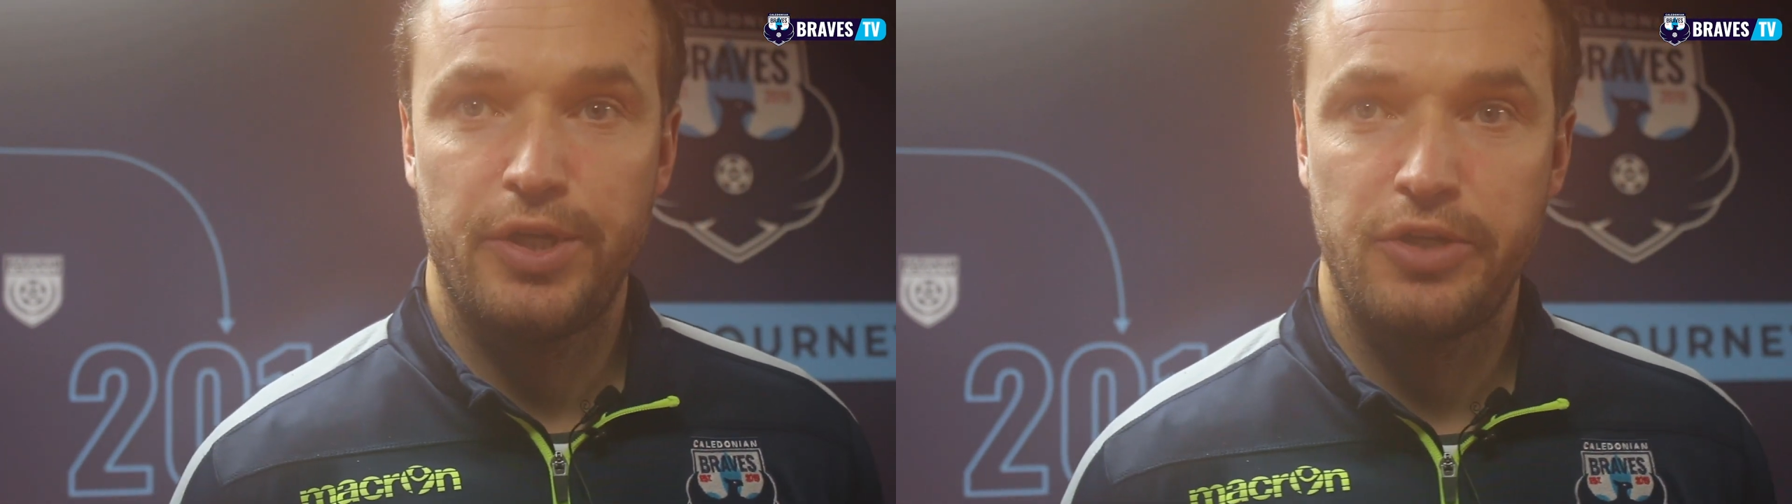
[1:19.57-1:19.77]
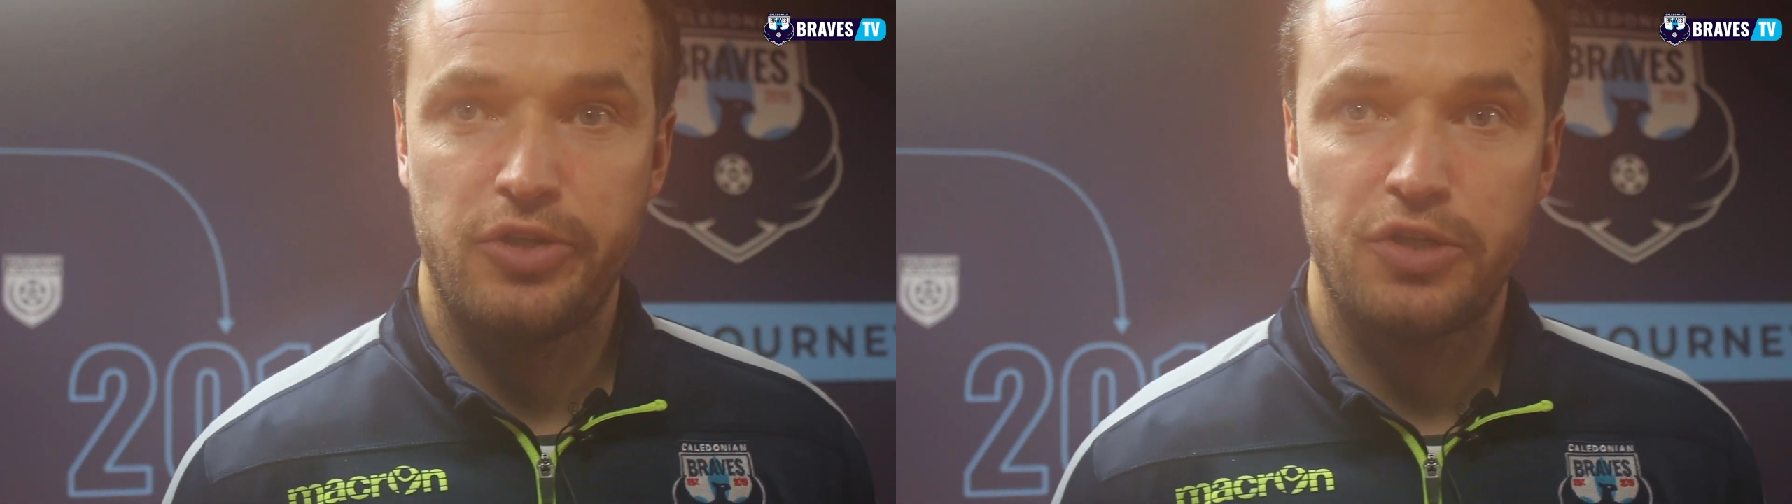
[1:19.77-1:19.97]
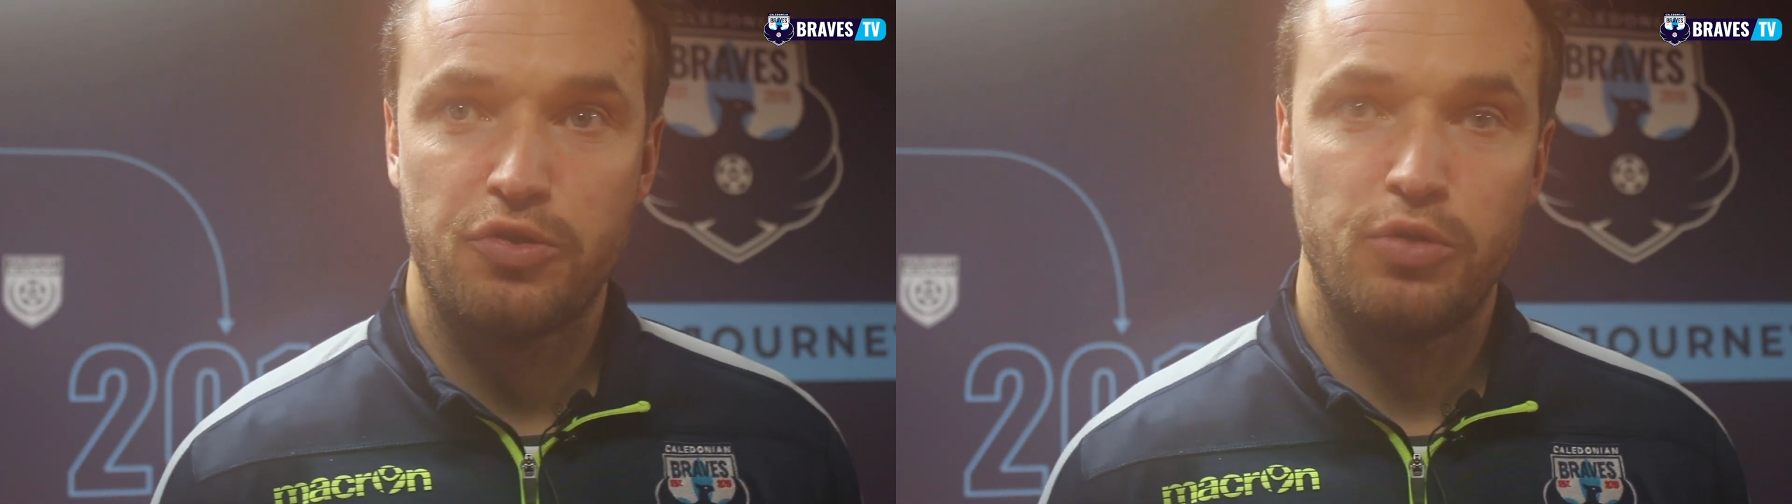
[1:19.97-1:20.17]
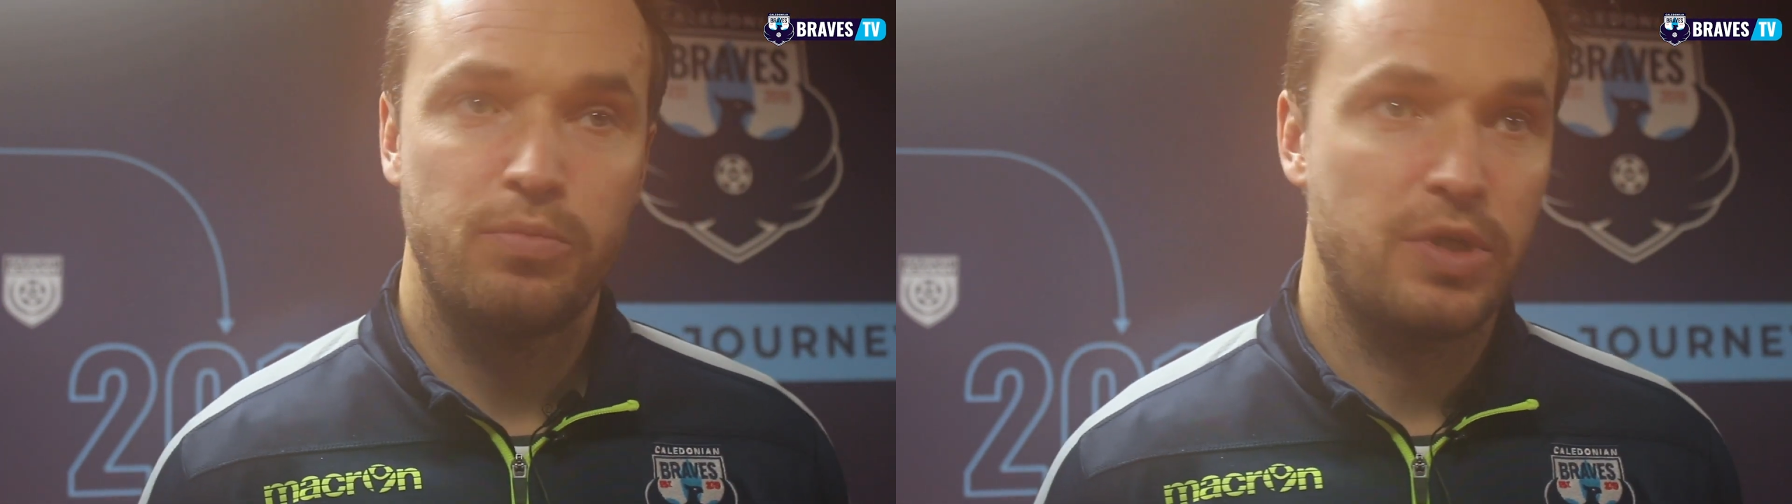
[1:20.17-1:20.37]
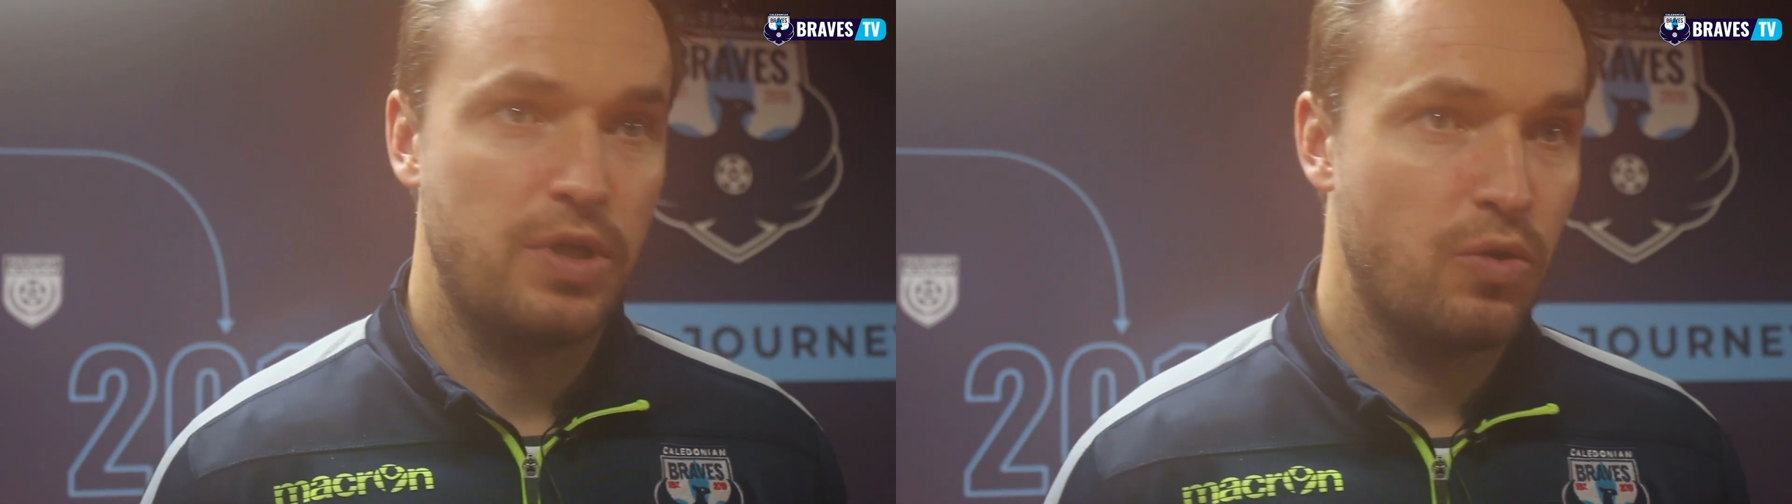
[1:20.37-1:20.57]
in the dressing
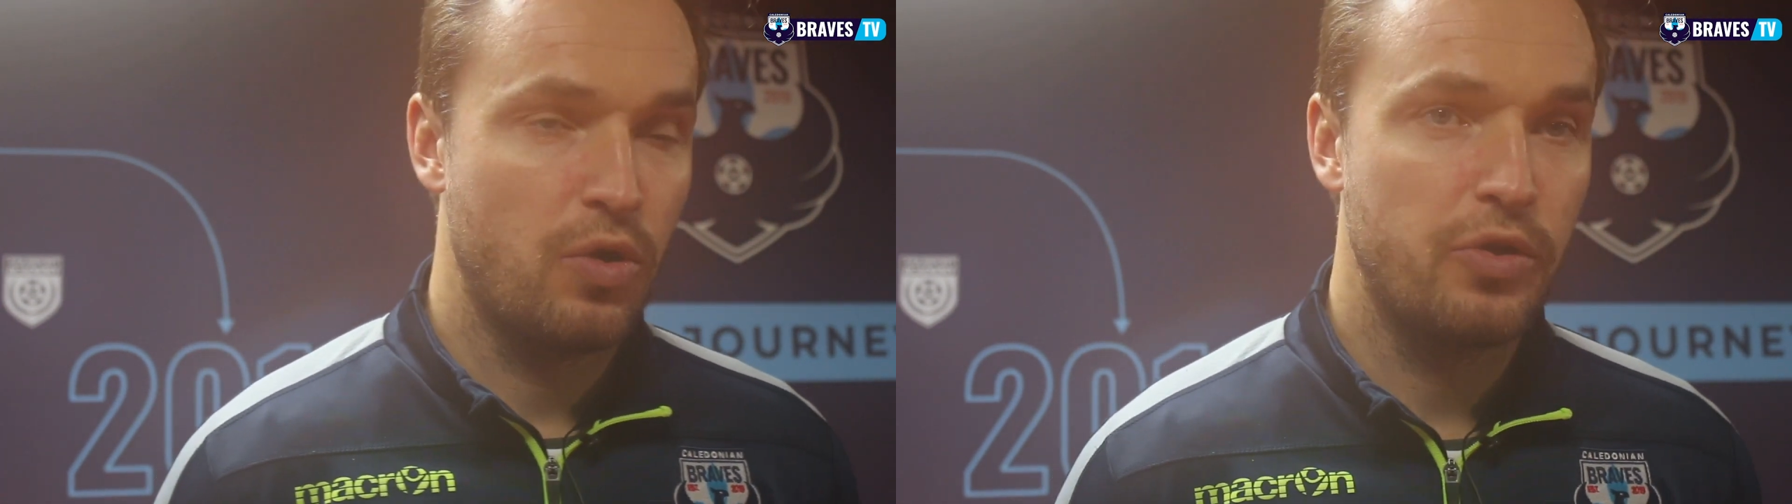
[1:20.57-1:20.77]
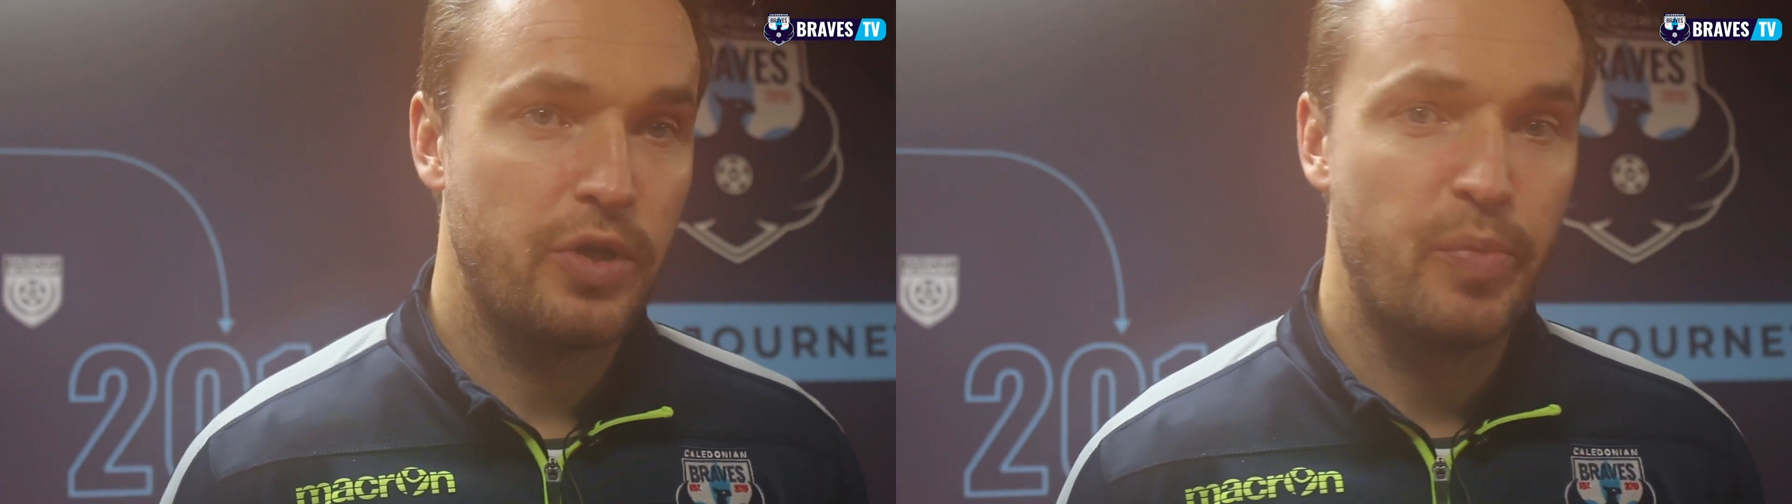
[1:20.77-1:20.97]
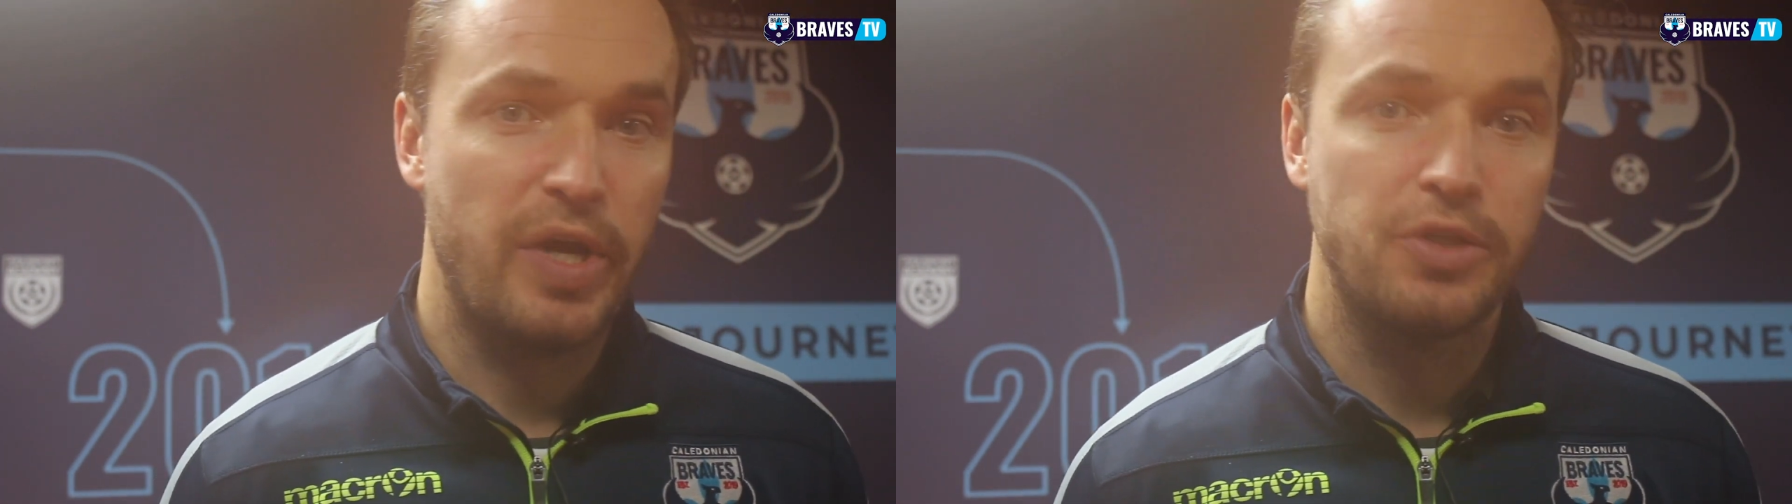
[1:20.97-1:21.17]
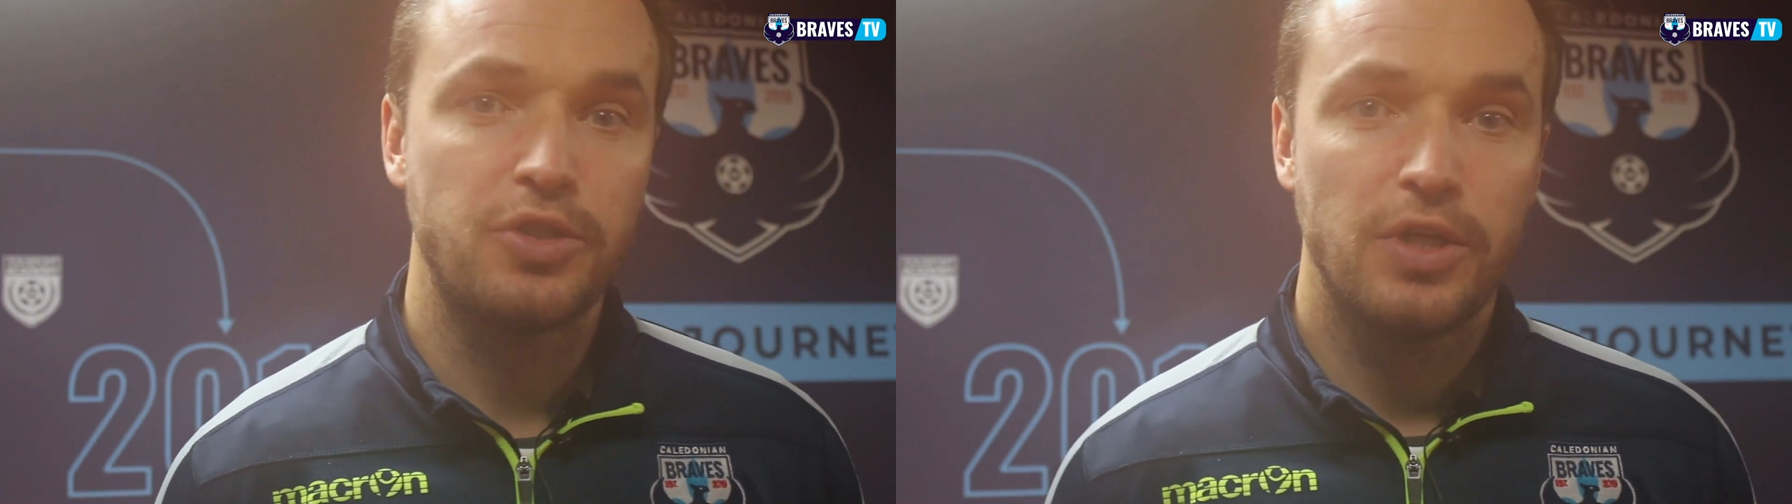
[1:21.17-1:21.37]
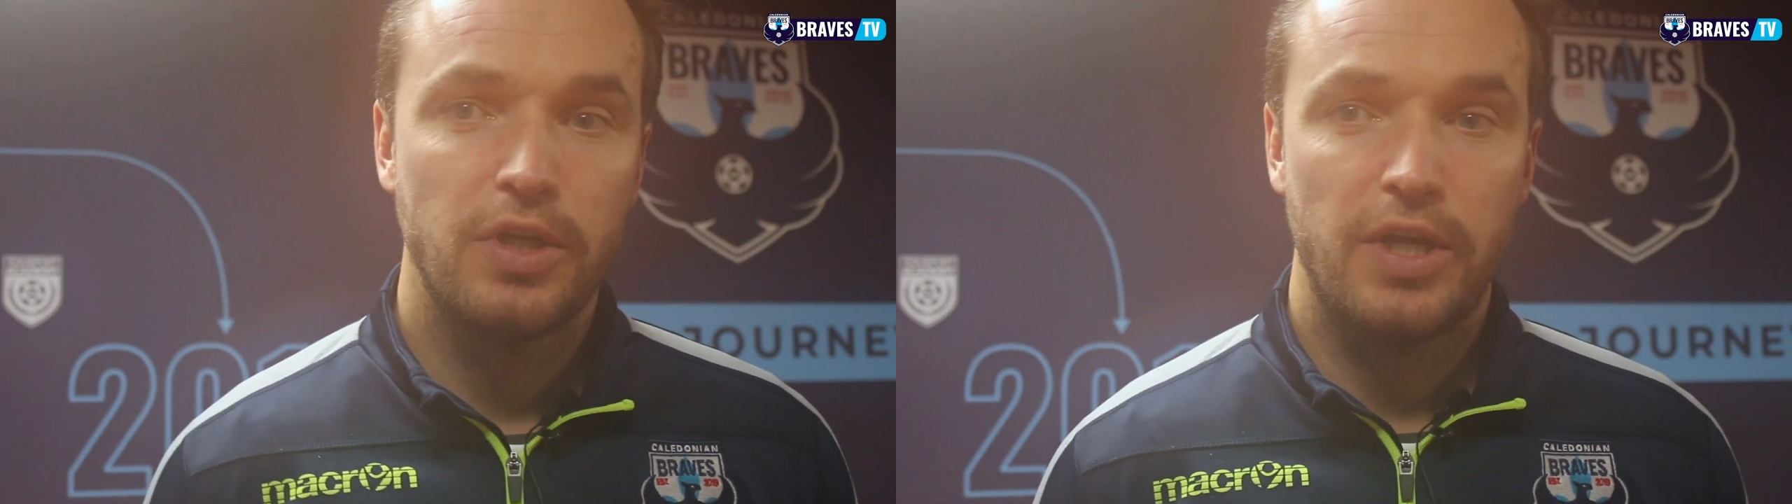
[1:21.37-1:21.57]
room and a lot on the pitch.